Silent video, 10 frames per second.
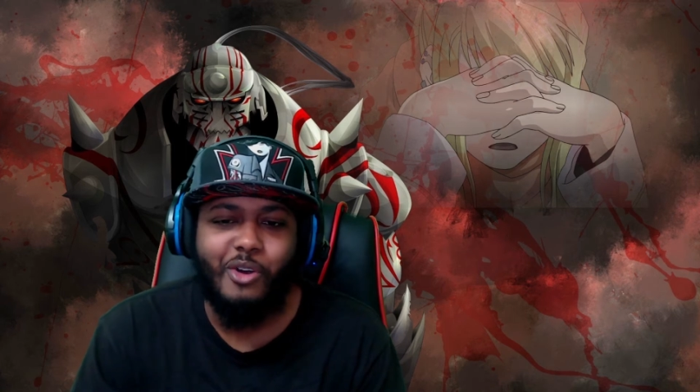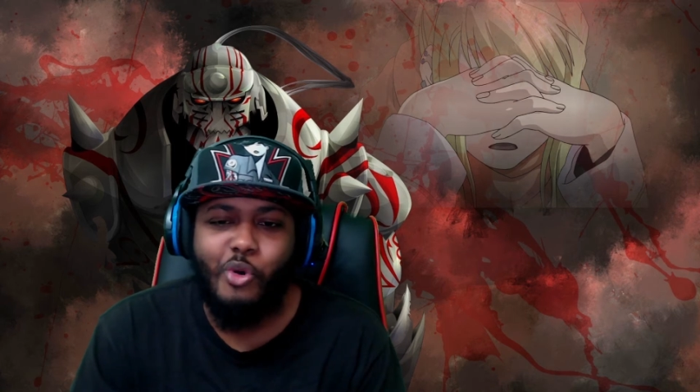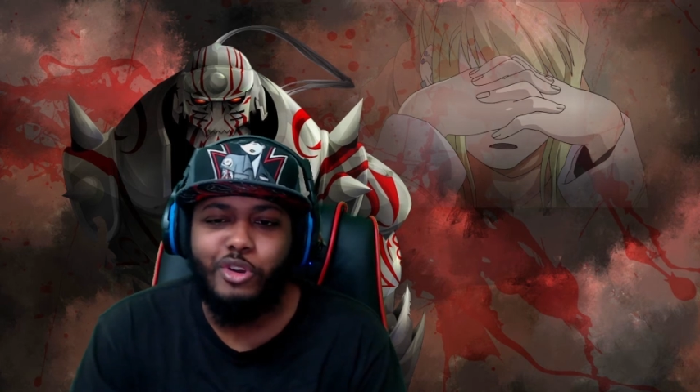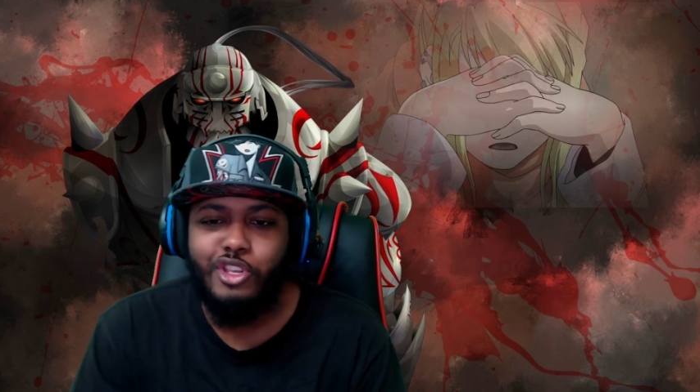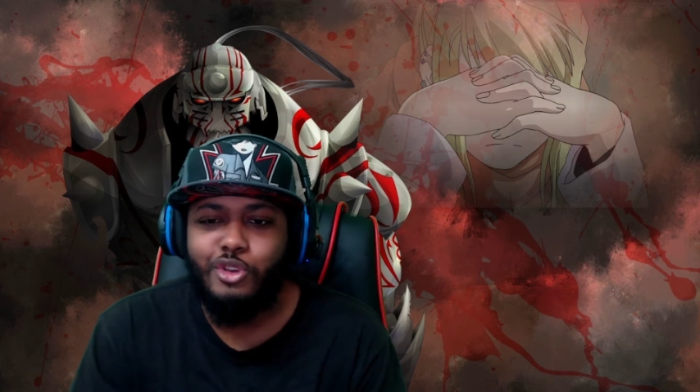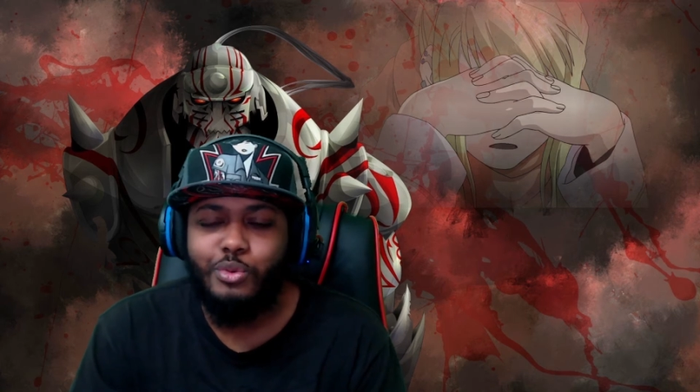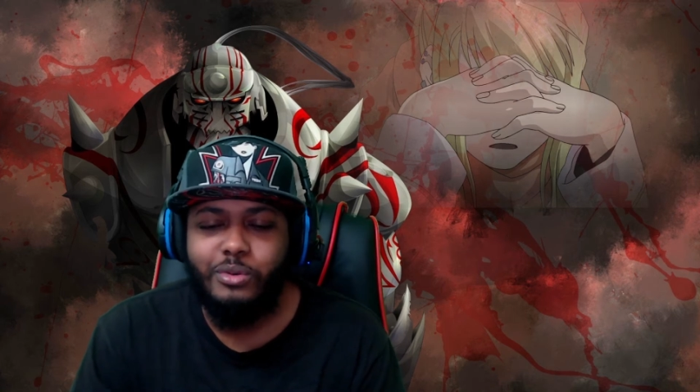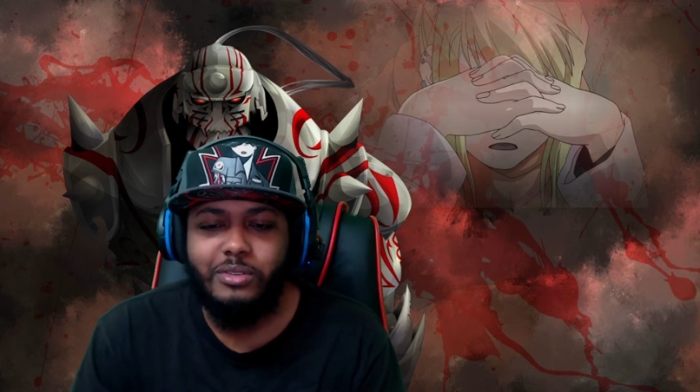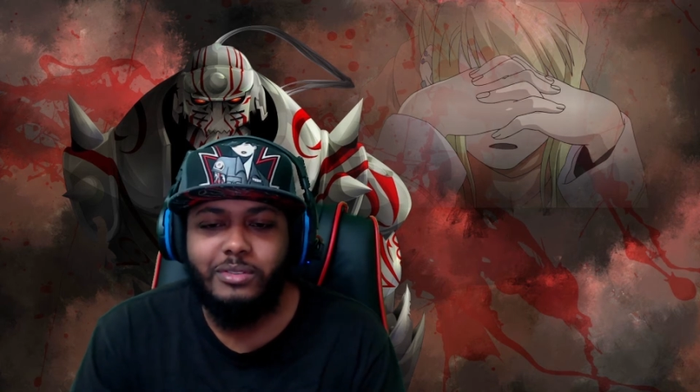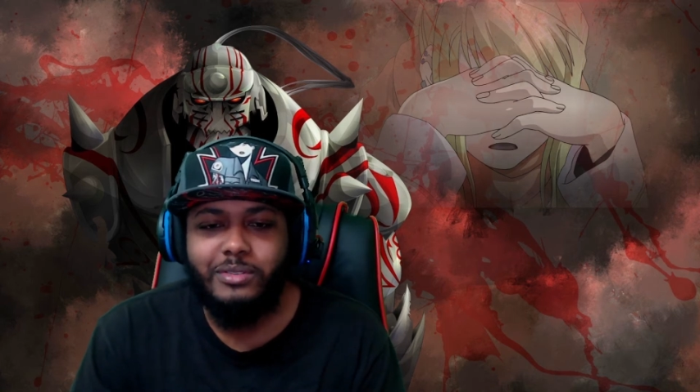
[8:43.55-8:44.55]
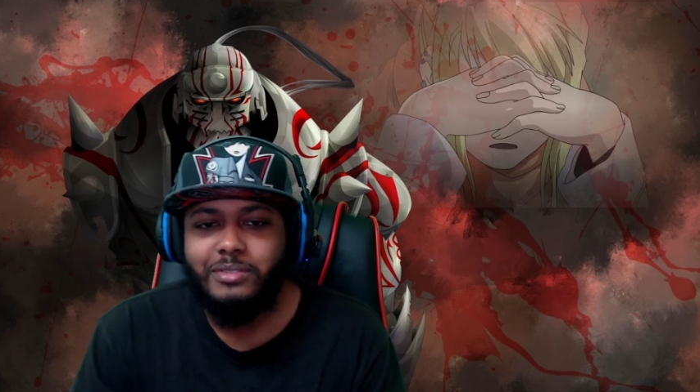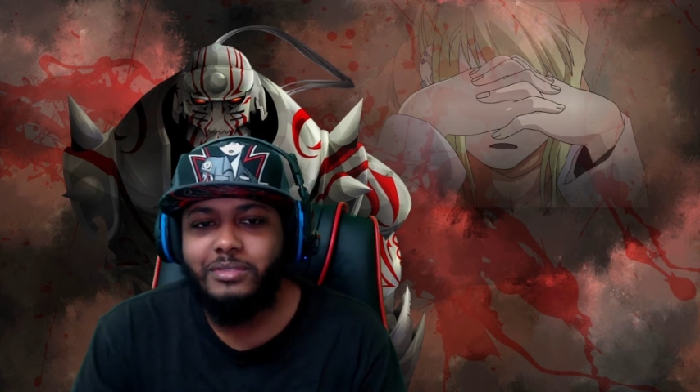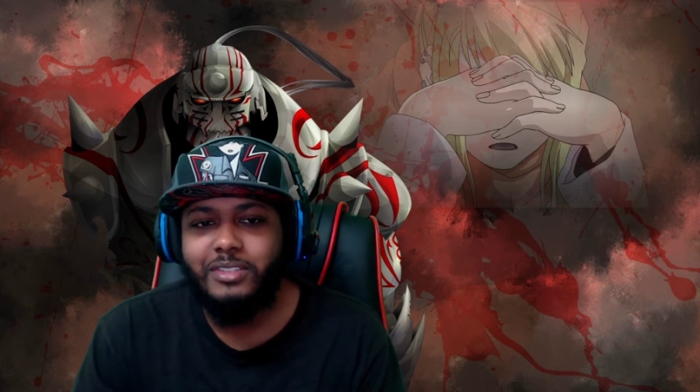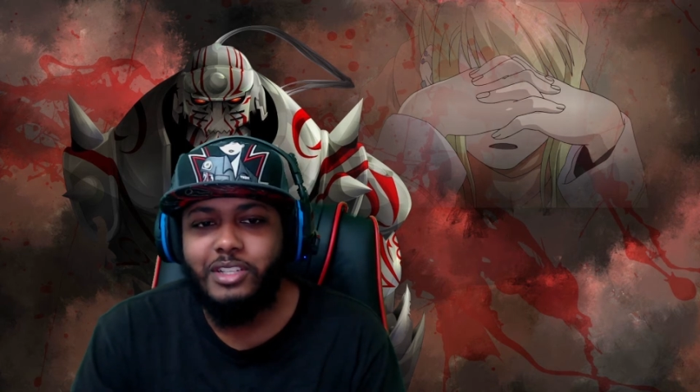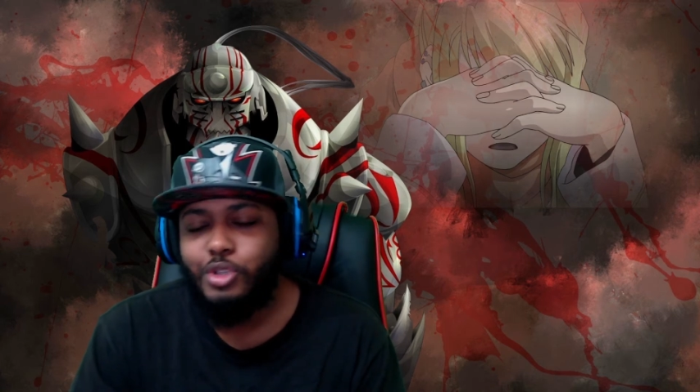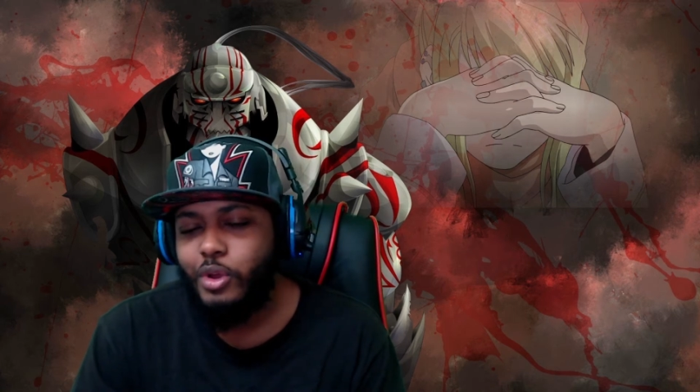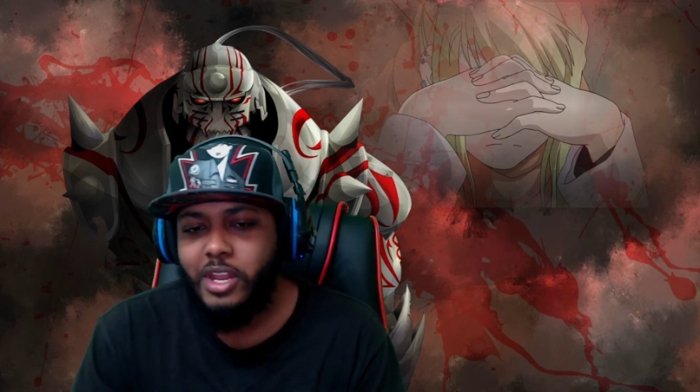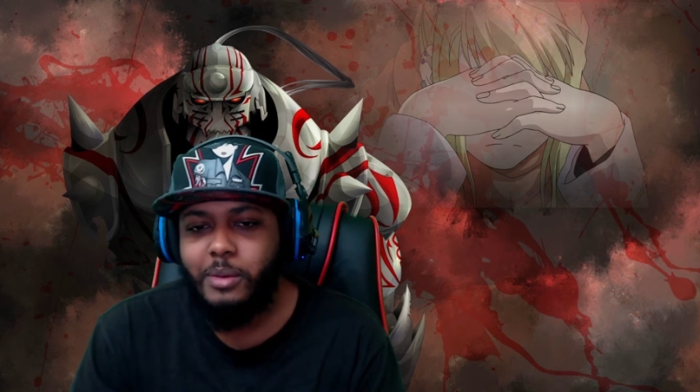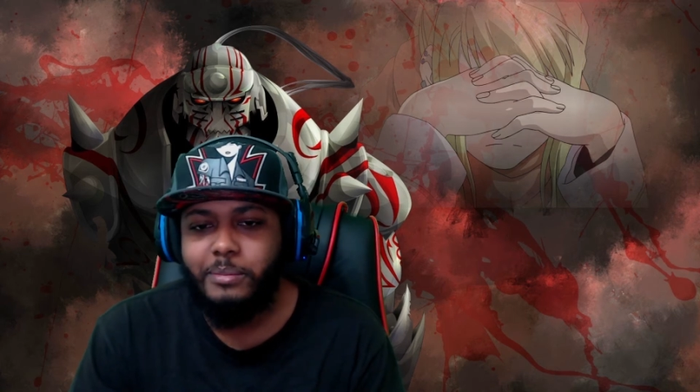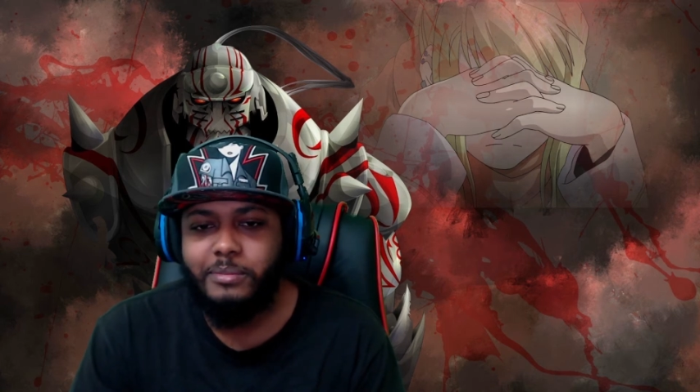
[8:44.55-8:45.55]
on you. It's on them.